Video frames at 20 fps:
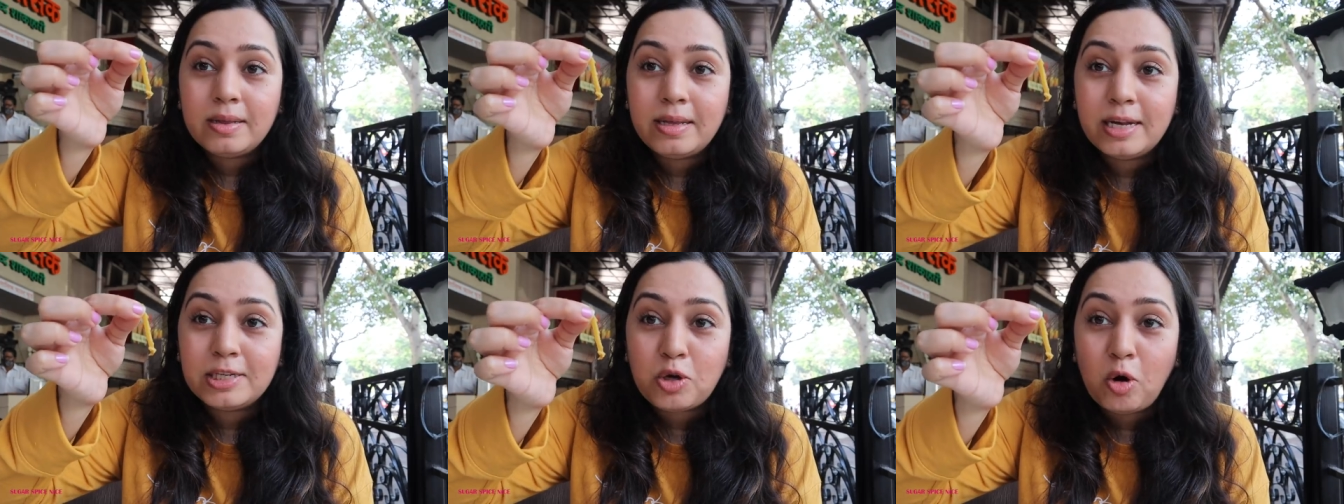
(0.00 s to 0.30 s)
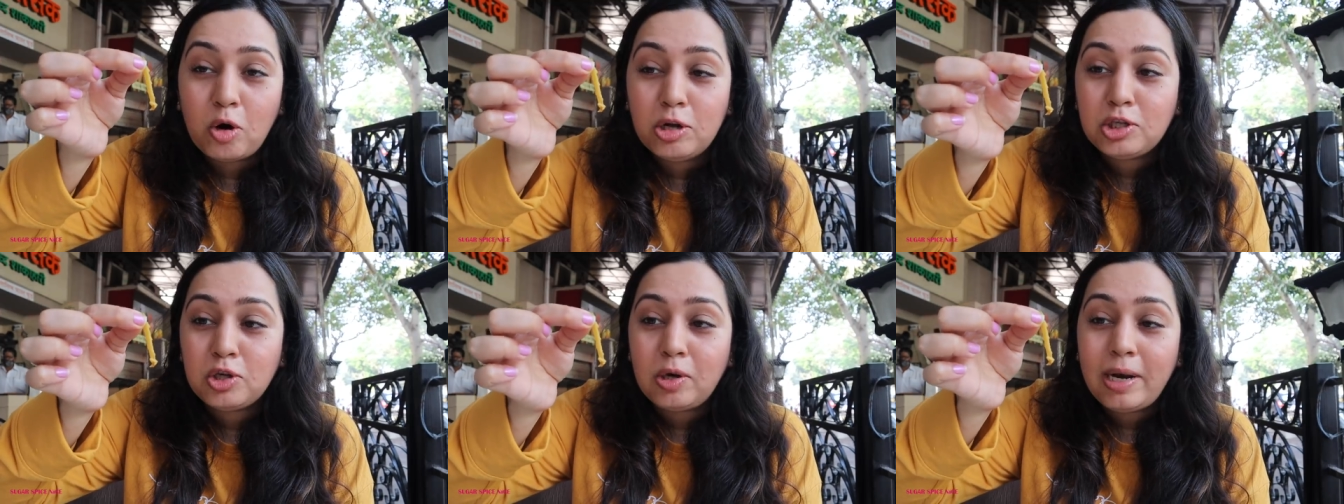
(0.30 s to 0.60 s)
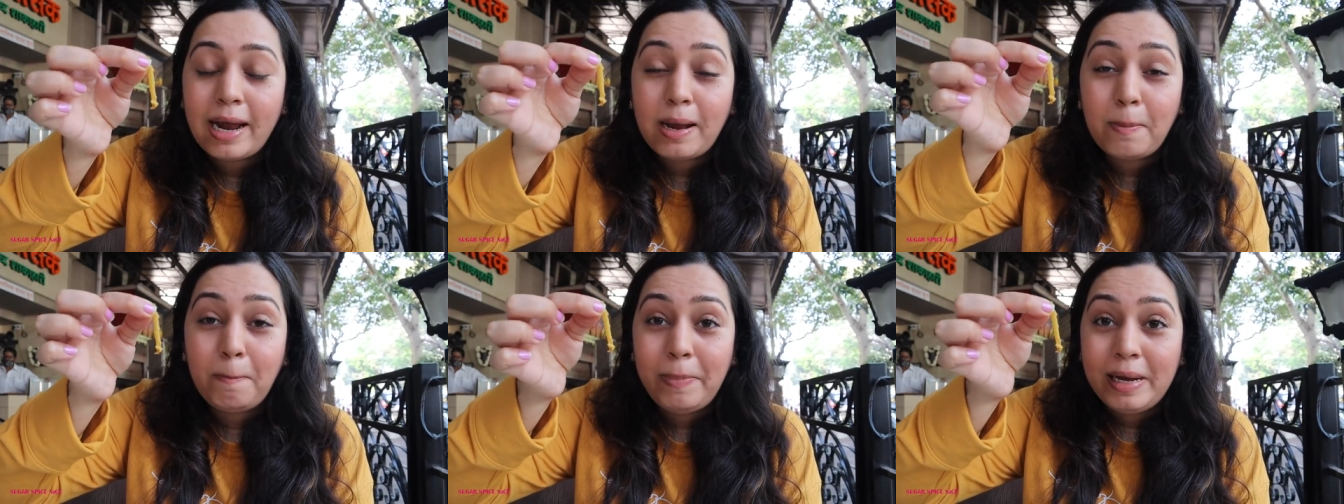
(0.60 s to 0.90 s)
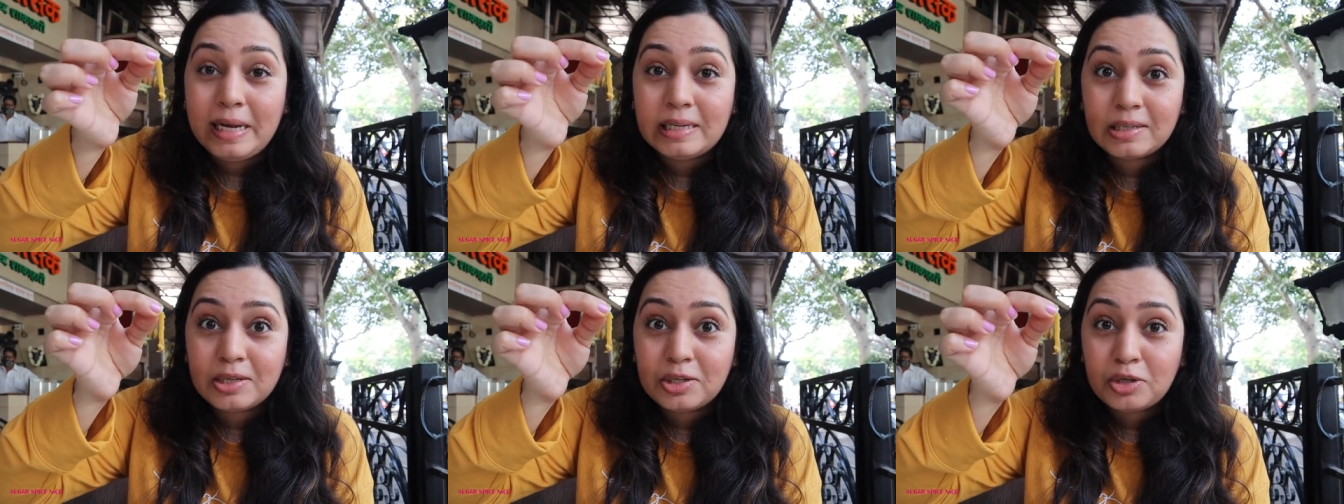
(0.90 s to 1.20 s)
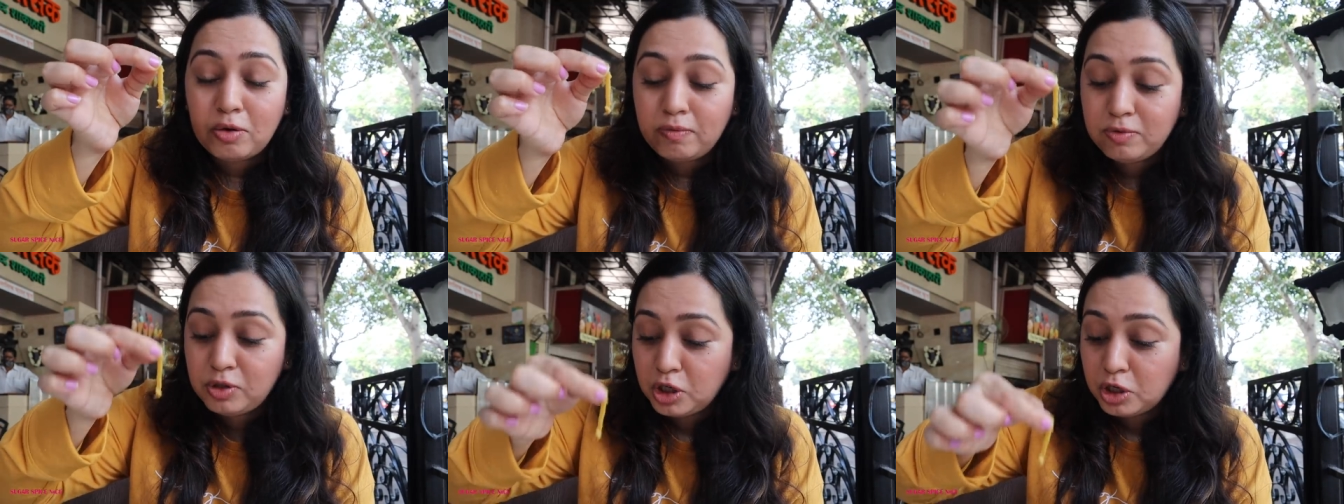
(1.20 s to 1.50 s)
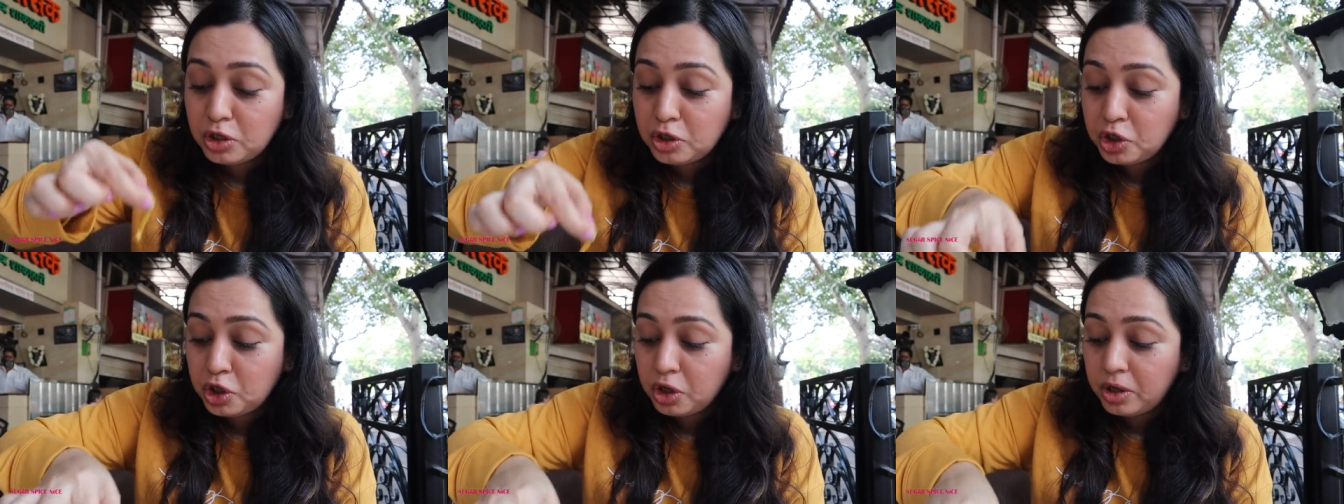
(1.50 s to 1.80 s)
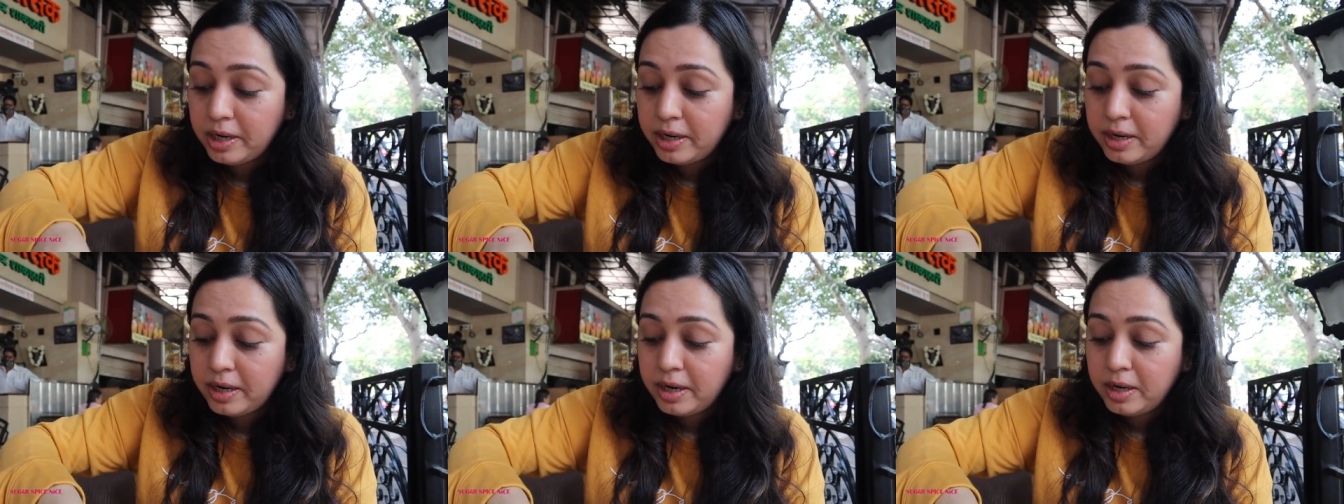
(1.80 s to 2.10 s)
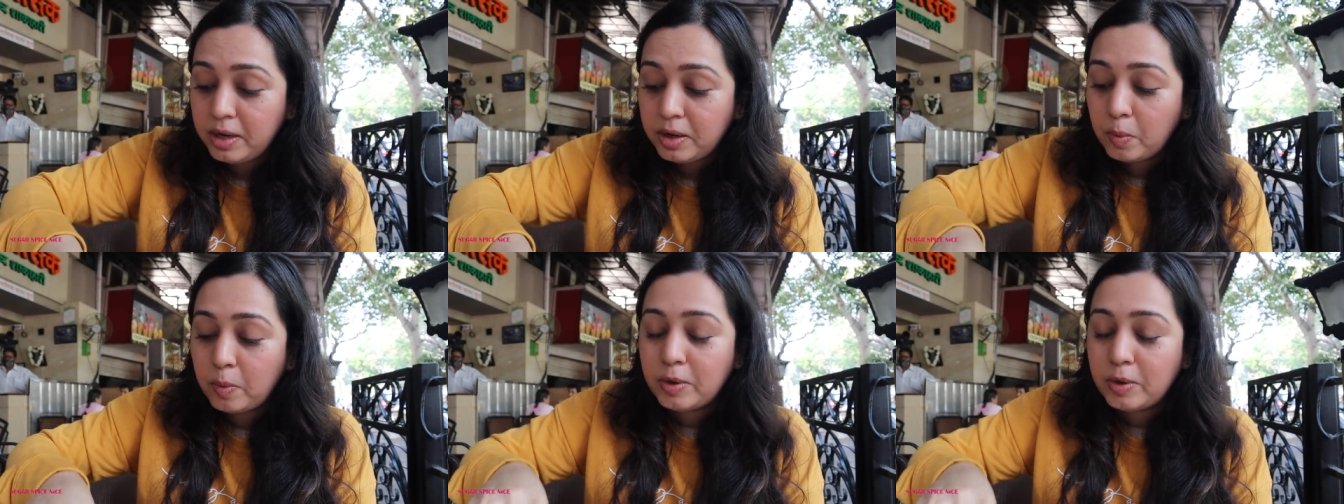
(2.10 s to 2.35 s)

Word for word: There's also like pieces of ginger in it,